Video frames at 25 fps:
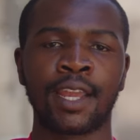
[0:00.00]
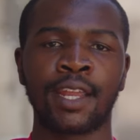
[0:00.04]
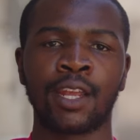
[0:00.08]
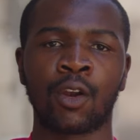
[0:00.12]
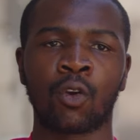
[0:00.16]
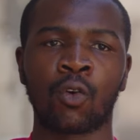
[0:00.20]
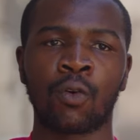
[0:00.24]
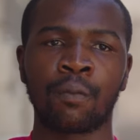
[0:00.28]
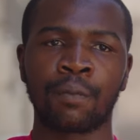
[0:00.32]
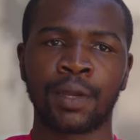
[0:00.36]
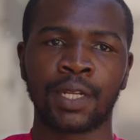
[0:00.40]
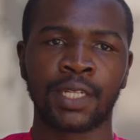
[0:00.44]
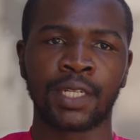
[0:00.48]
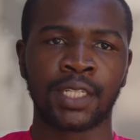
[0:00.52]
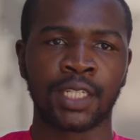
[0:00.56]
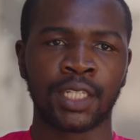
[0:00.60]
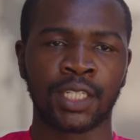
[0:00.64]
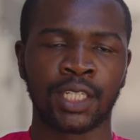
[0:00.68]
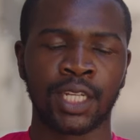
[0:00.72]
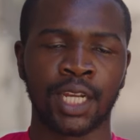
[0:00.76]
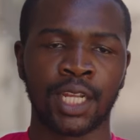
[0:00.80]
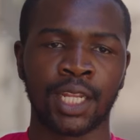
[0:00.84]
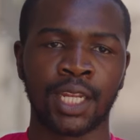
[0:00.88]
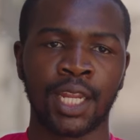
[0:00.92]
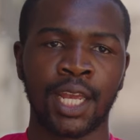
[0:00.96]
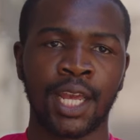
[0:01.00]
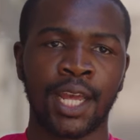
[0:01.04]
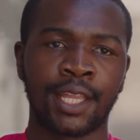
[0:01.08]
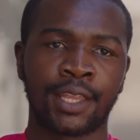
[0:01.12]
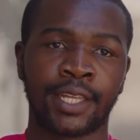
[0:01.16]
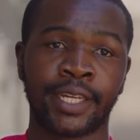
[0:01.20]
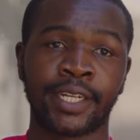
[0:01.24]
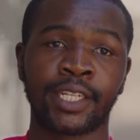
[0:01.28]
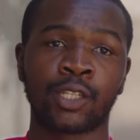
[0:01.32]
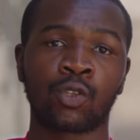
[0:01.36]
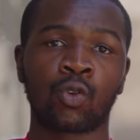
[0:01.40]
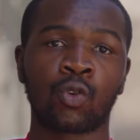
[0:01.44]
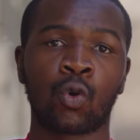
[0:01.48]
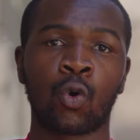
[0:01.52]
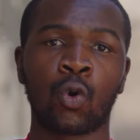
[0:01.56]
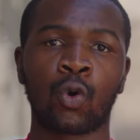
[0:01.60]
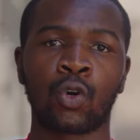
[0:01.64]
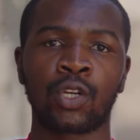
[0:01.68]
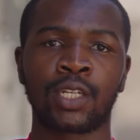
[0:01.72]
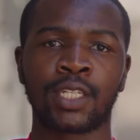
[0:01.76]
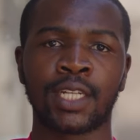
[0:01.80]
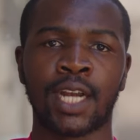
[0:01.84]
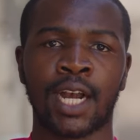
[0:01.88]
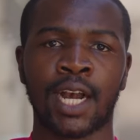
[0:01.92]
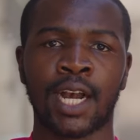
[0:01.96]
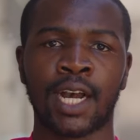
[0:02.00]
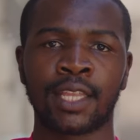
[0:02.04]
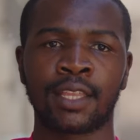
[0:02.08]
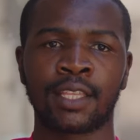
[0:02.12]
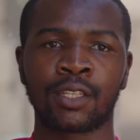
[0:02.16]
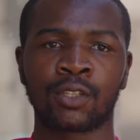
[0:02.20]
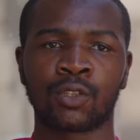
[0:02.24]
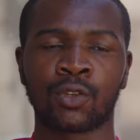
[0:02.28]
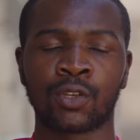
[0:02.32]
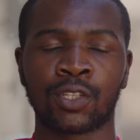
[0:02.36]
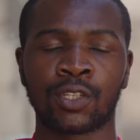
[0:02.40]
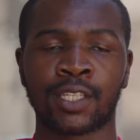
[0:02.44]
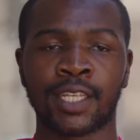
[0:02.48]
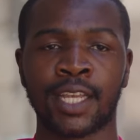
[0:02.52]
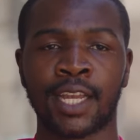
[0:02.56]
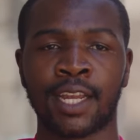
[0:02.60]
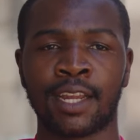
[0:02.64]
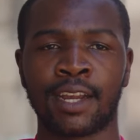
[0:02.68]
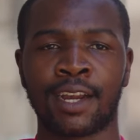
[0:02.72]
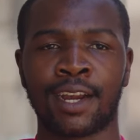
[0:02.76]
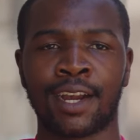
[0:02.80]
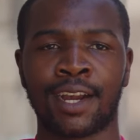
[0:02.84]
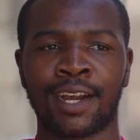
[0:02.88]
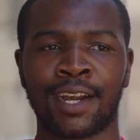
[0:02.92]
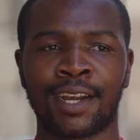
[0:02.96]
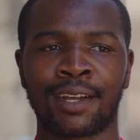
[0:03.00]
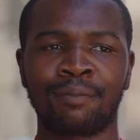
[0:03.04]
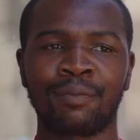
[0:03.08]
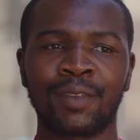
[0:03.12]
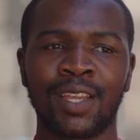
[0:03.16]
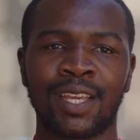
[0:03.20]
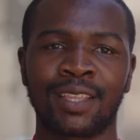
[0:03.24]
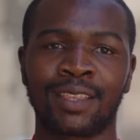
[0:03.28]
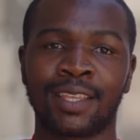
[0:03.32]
in a competition that is called uh, the, uh,